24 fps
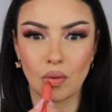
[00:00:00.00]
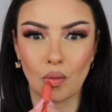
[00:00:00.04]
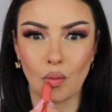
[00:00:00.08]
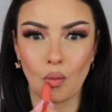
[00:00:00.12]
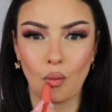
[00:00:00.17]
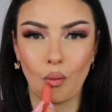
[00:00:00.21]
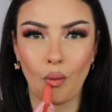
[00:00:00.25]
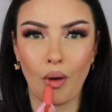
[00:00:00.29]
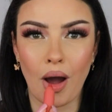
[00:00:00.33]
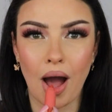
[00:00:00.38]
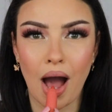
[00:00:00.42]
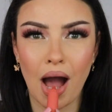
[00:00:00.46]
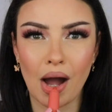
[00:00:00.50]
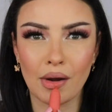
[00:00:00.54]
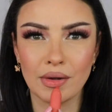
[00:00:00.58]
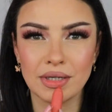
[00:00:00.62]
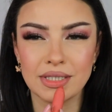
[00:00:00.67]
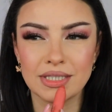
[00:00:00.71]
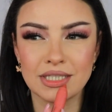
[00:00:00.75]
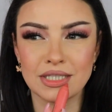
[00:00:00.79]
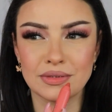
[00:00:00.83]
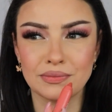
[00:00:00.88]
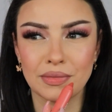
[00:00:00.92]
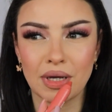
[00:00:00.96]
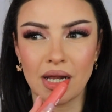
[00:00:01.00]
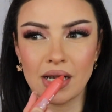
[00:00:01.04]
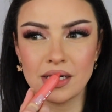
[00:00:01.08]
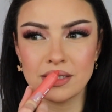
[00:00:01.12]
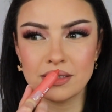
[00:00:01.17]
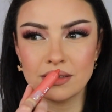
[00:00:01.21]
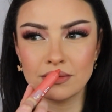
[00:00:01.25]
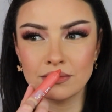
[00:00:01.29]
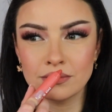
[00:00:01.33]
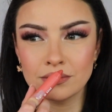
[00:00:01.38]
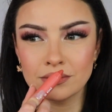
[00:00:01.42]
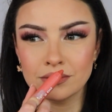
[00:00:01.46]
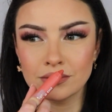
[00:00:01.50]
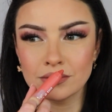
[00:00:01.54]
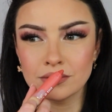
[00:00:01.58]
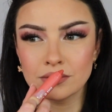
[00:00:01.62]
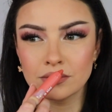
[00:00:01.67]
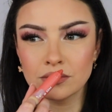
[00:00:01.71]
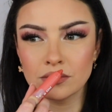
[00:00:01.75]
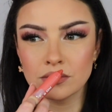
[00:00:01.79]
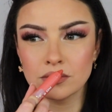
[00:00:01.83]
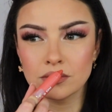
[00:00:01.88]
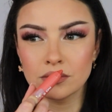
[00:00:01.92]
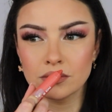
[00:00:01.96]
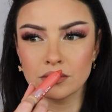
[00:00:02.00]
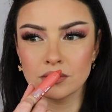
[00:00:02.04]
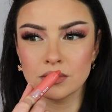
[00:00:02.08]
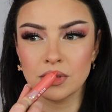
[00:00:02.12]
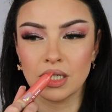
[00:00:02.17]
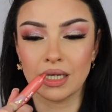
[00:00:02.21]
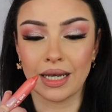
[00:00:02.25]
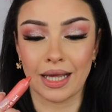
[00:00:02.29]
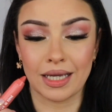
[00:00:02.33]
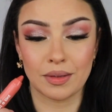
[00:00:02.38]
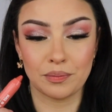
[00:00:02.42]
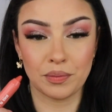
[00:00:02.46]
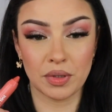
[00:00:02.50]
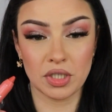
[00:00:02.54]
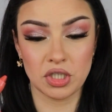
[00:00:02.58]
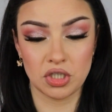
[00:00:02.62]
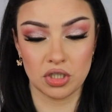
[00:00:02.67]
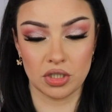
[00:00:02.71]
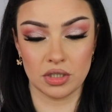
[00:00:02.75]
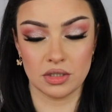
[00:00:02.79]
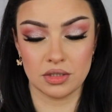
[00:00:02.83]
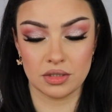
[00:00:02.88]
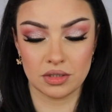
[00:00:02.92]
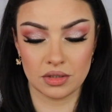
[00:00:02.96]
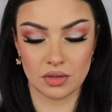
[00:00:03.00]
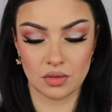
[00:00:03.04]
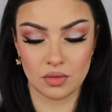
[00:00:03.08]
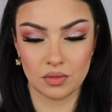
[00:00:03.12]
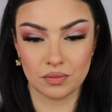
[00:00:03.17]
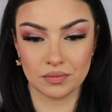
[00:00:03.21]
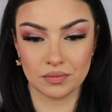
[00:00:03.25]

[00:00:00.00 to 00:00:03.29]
Wow, it smells like peaches.